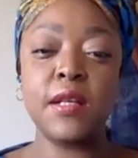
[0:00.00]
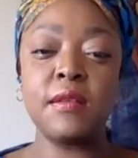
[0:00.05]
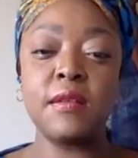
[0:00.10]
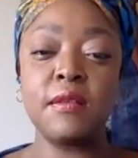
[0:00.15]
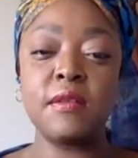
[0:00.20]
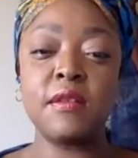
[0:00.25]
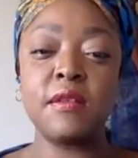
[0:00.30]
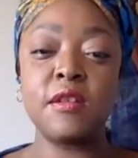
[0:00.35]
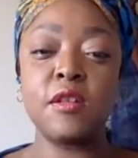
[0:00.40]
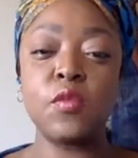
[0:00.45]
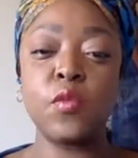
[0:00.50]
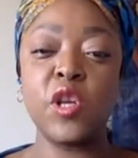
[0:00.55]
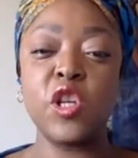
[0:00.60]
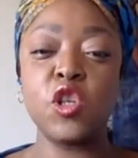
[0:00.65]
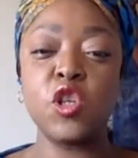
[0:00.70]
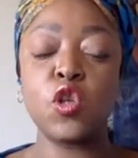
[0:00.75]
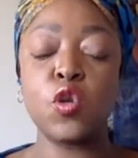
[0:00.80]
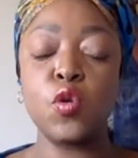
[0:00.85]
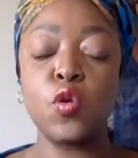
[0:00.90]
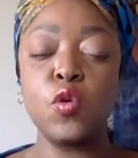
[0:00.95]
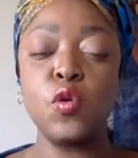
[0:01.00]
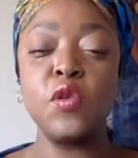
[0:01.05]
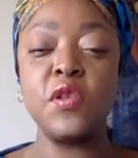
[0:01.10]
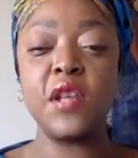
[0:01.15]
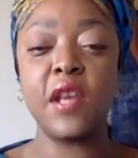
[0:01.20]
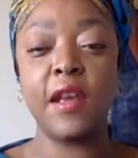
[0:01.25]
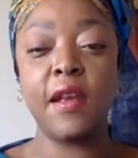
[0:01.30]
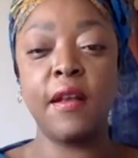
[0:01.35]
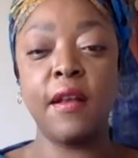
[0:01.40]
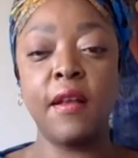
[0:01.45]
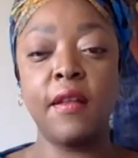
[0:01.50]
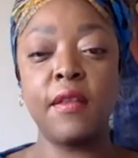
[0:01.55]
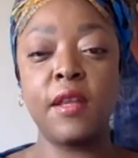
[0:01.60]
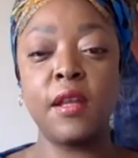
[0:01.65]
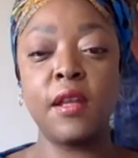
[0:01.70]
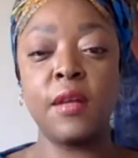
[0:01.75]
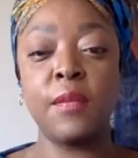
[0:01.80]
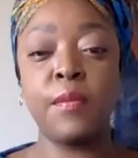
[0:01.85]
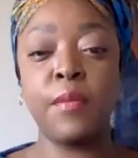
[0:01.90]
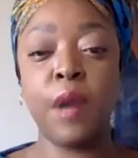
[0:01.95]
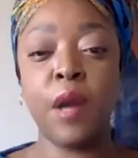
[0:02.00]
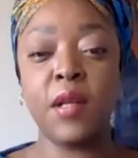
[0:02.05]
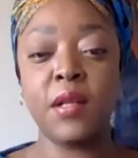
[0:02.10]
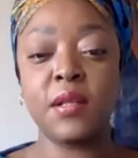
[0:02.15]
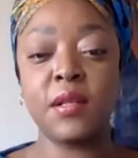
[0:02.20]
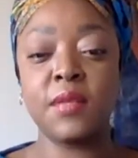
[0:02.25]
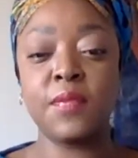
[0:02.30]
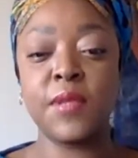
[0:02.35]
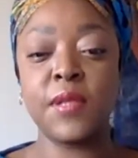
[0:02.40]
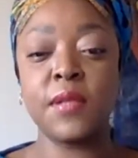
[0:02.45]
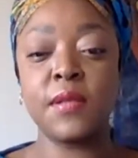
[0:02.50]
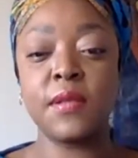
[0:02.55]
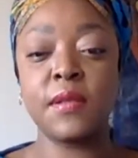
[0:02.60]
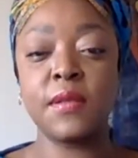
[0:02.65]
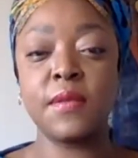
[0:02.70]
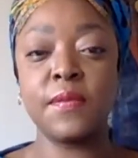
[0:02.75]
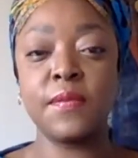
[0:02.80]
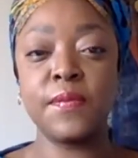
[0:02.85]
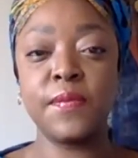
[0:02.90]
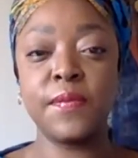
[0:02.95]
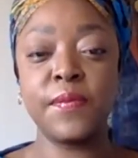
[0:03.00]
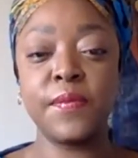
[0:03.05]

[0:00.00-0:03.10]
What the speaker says: considered when choosing the participants?